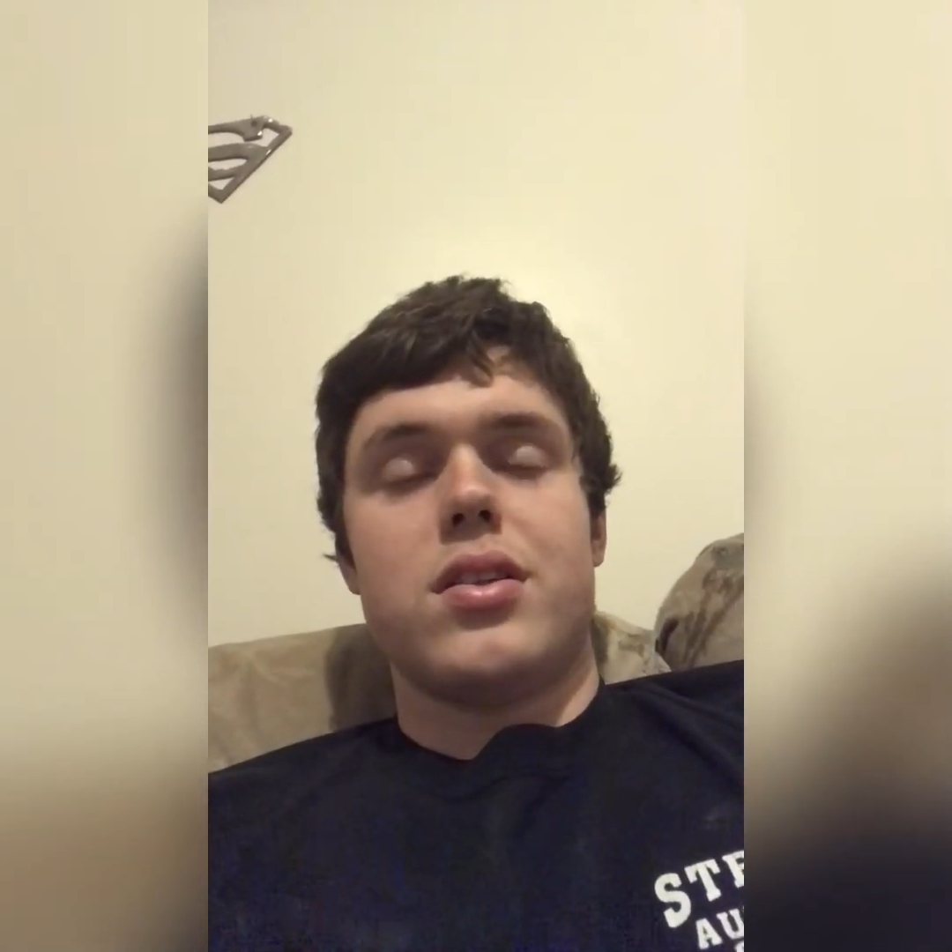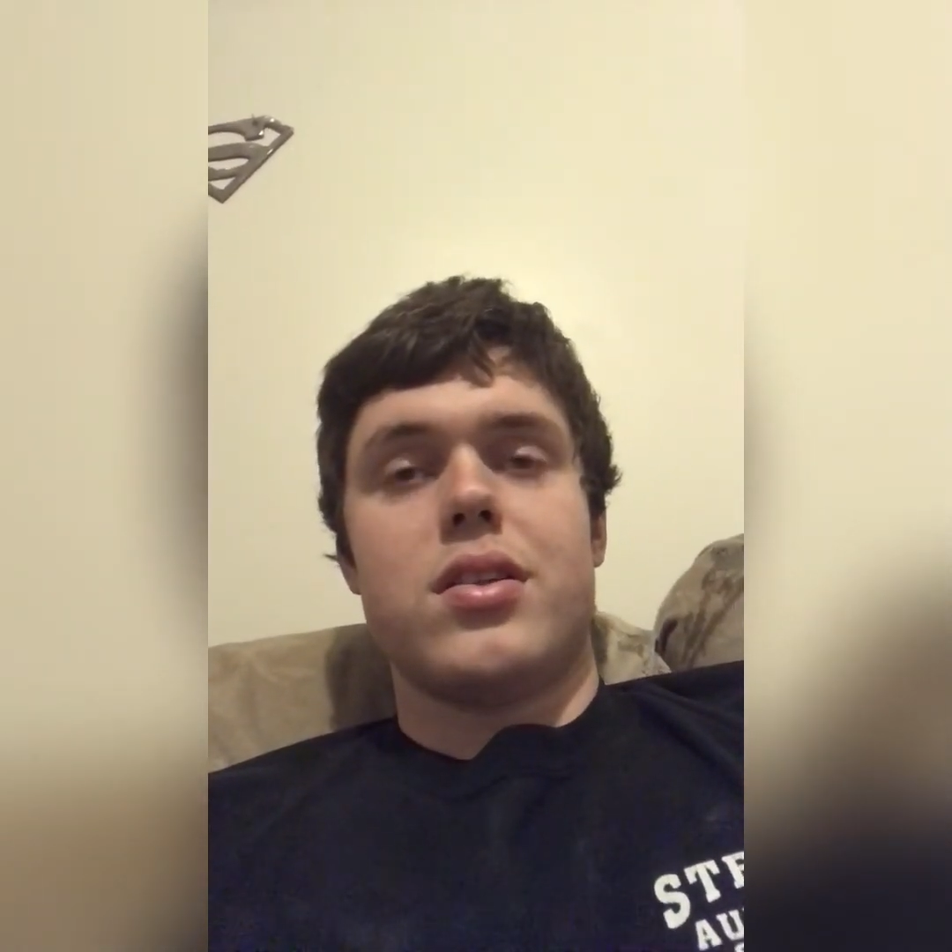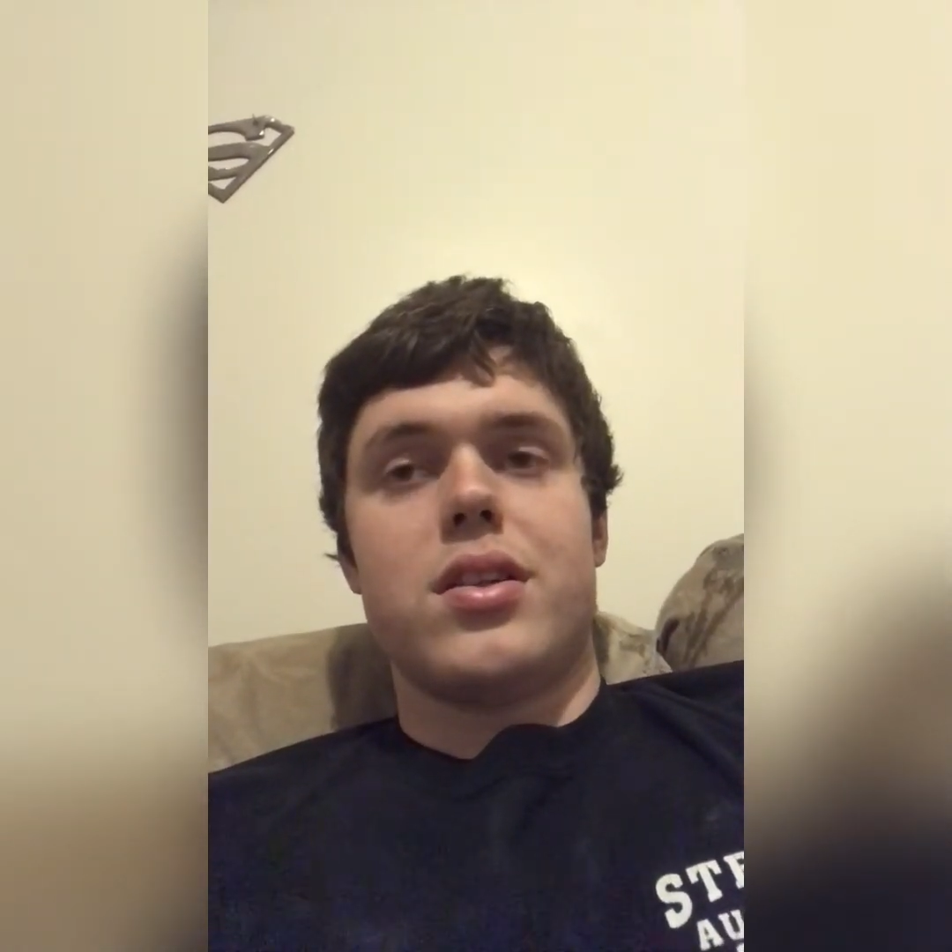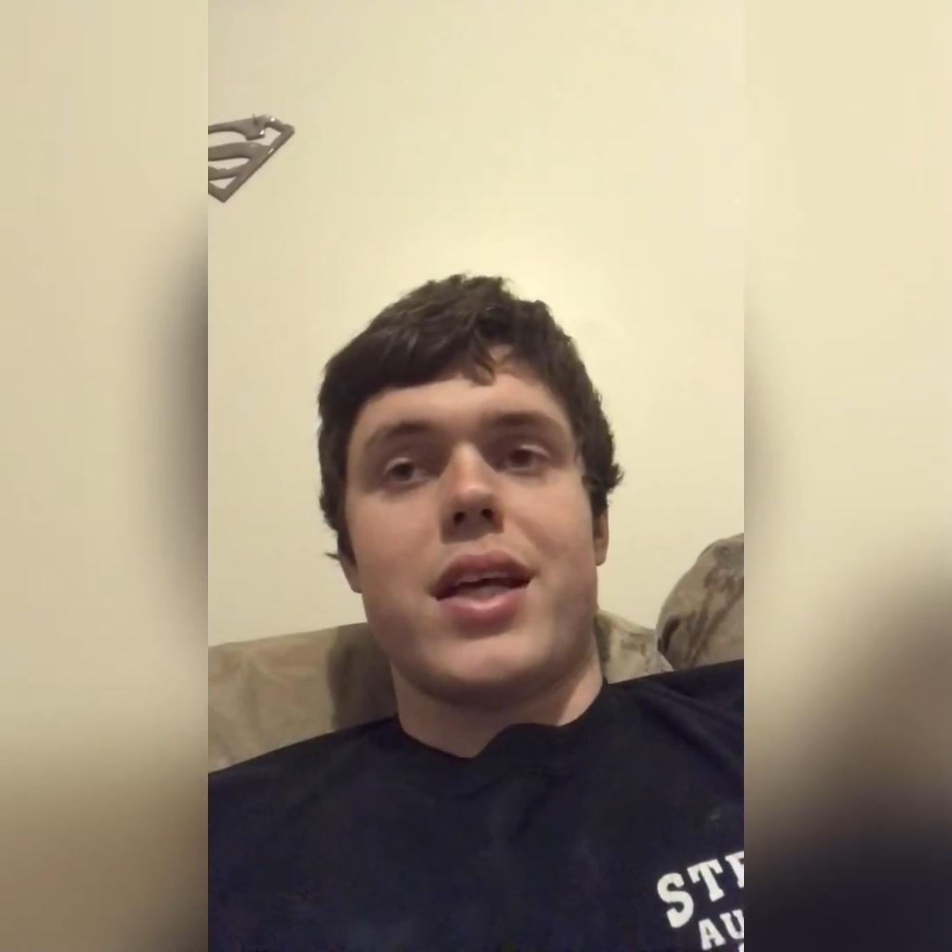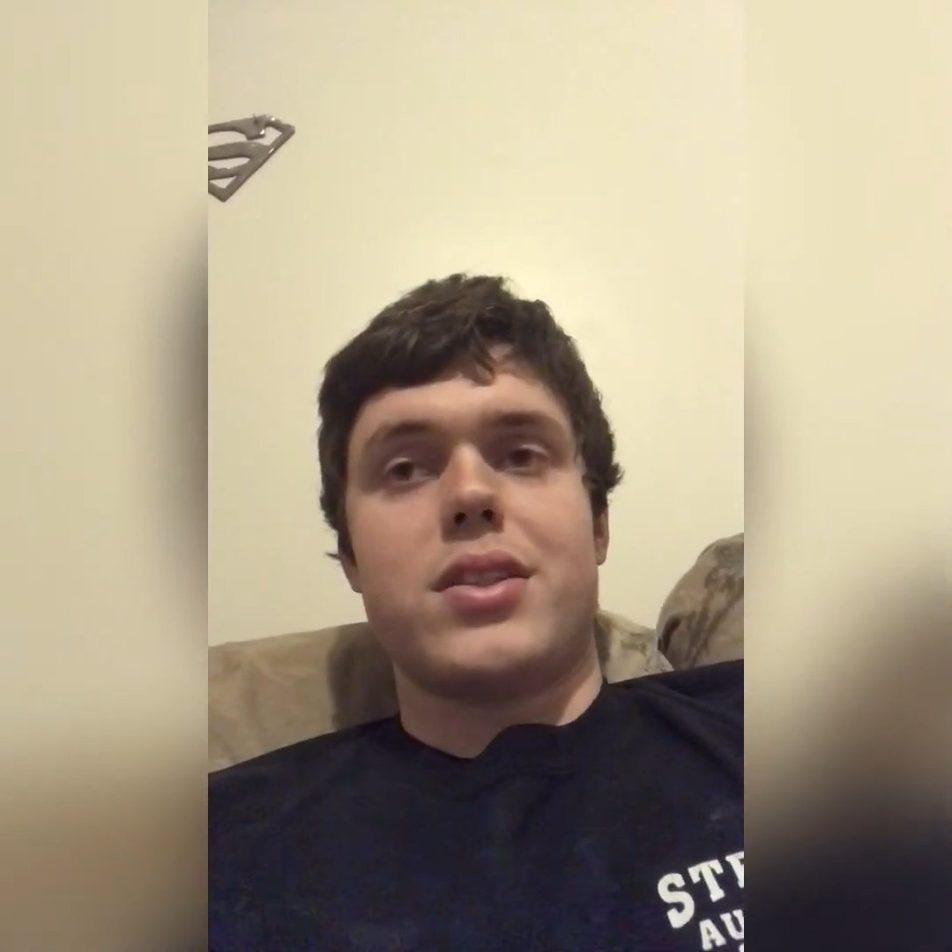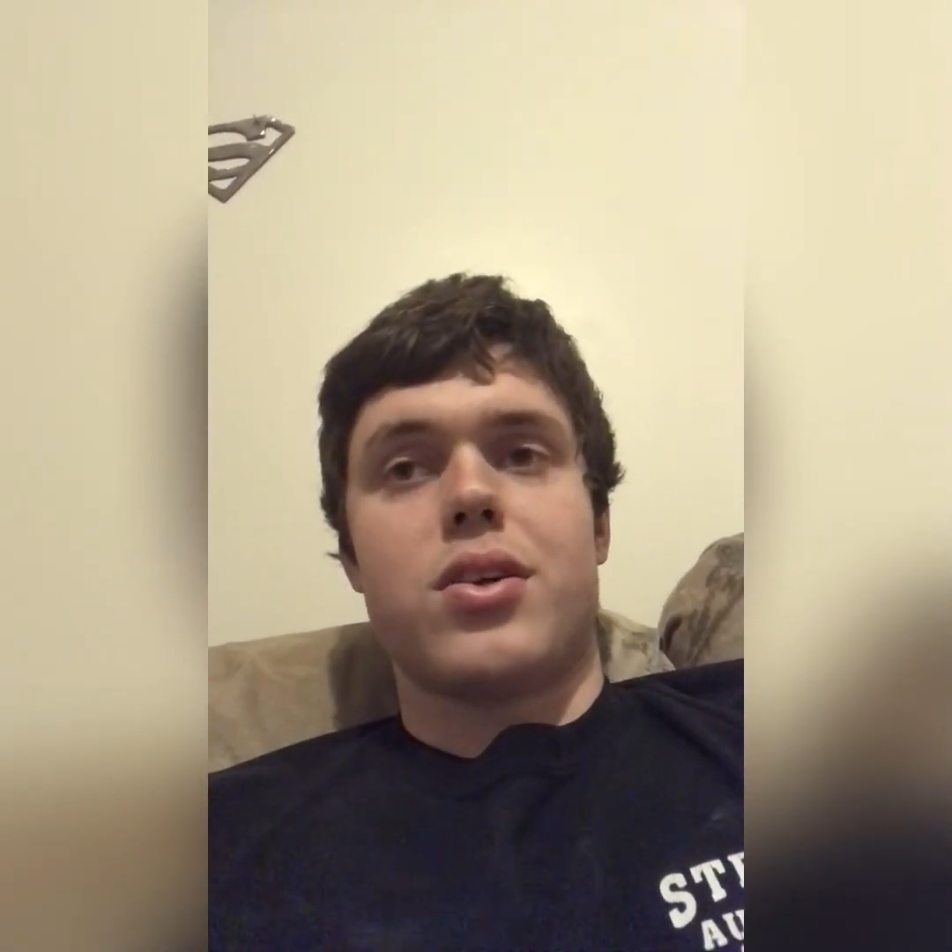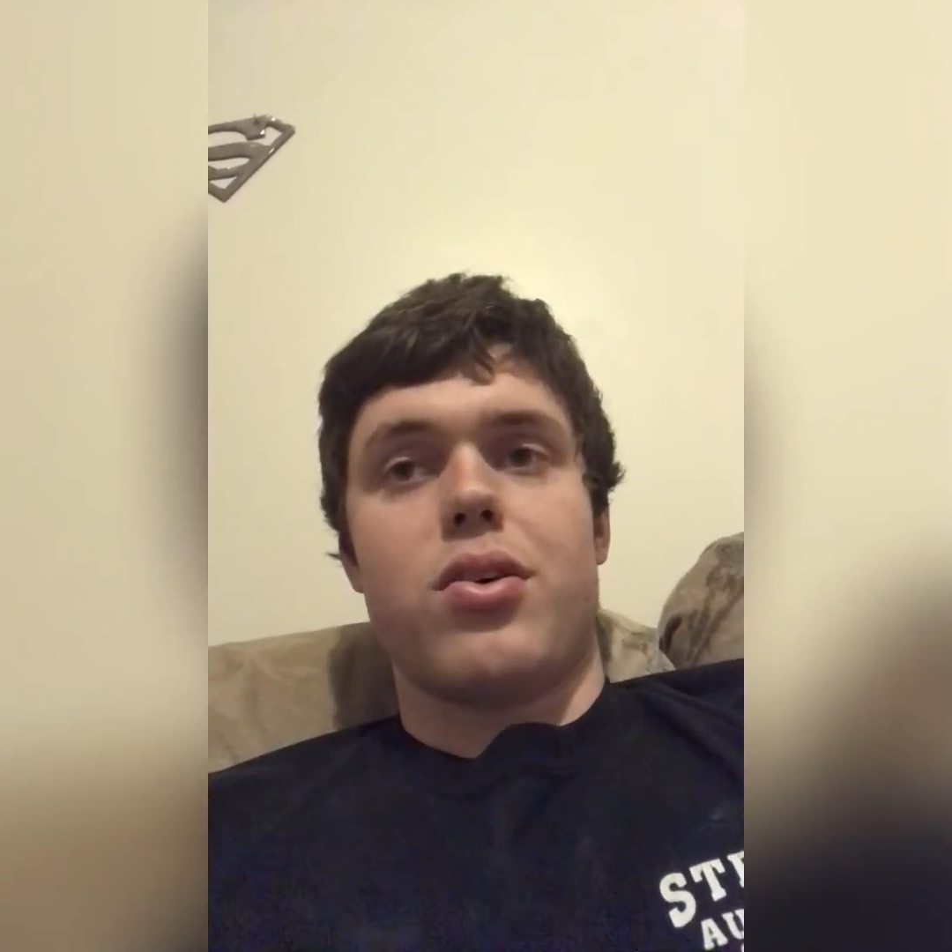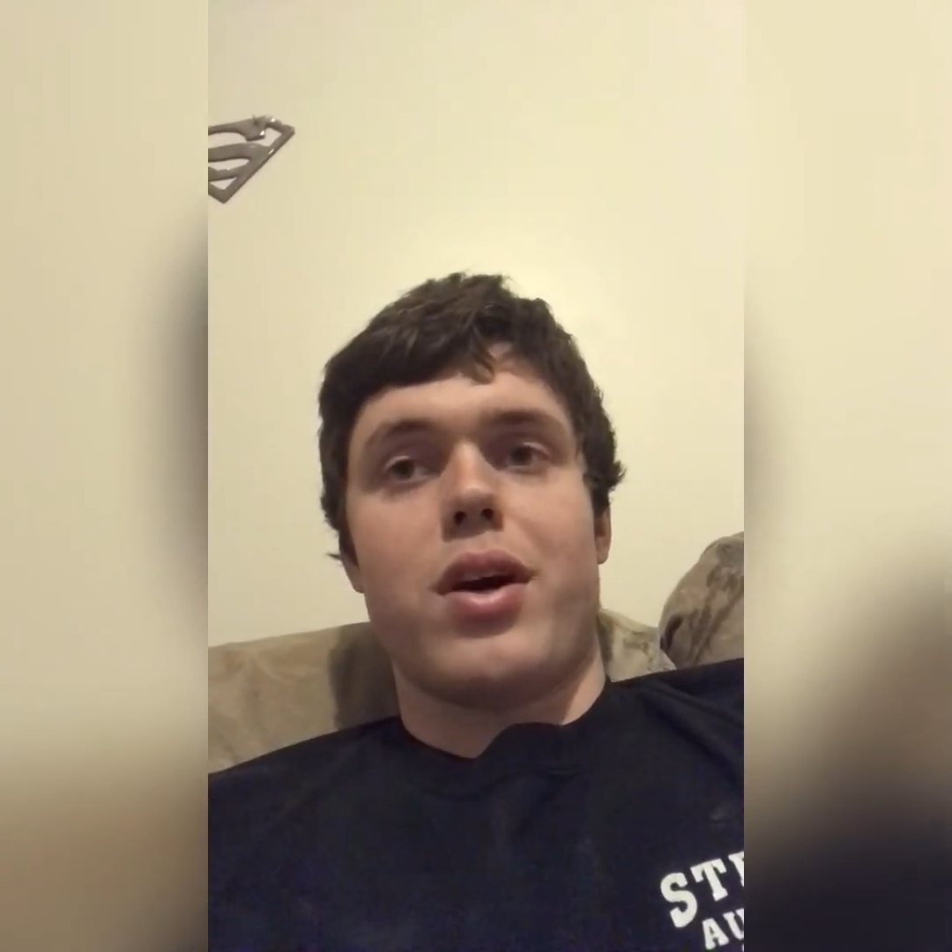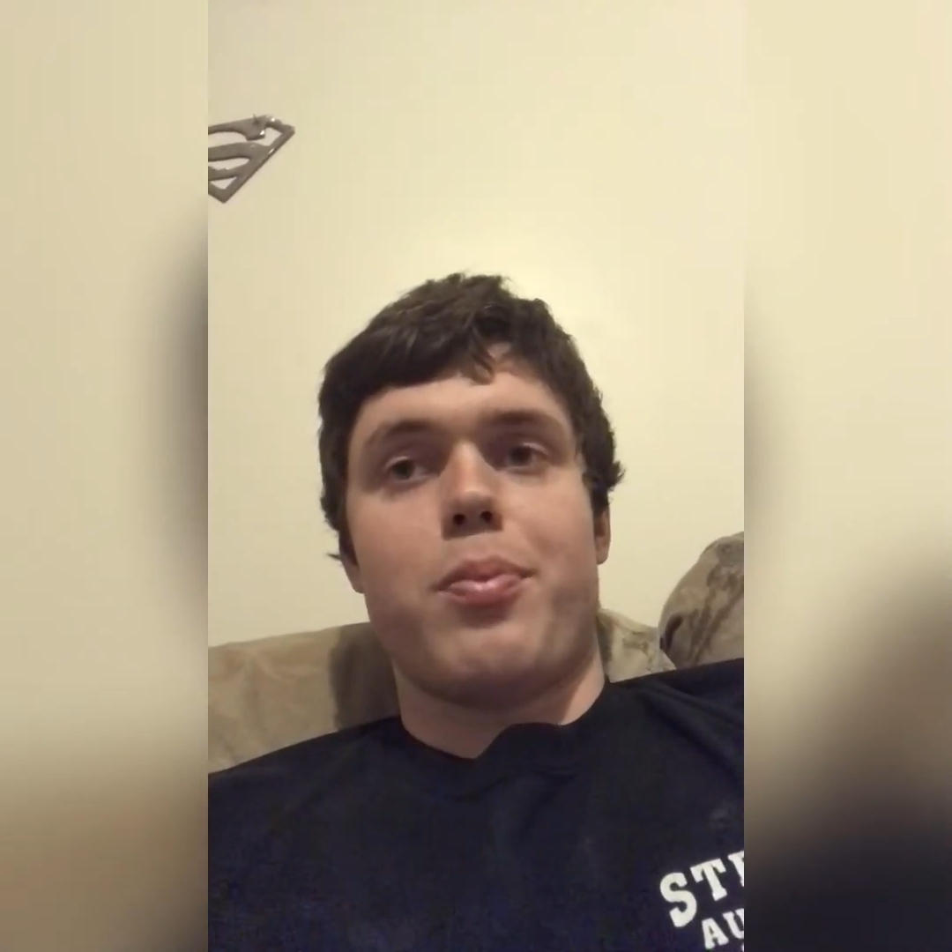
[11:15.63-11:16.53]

that's all I